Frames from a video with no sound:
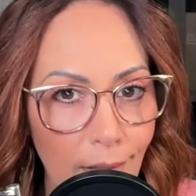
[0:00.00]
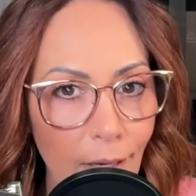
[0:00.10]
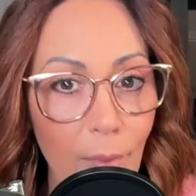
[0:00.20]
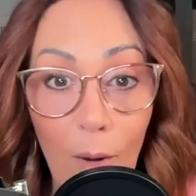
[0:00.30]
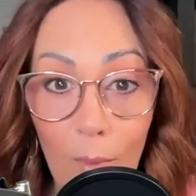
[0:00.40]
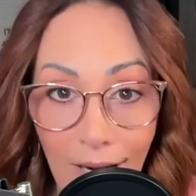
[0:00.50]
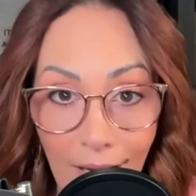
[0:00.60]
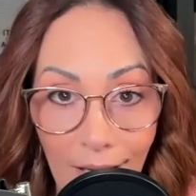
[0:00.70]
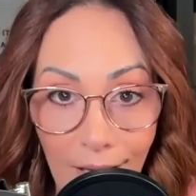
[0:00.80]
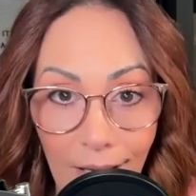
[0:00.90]
about
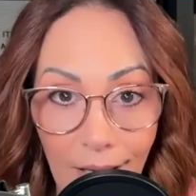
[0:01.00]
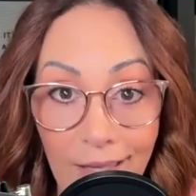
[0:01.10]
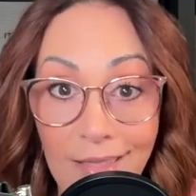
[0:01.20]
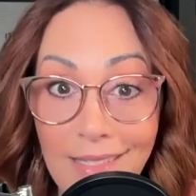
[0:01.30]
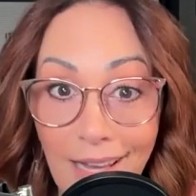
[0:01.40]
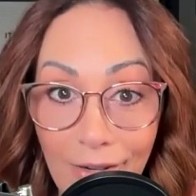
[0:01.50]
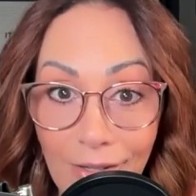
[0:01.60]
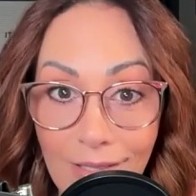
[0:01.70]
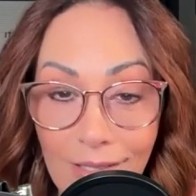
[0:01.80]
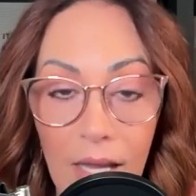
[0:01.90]
money and
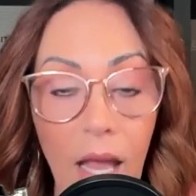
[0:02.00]
sales,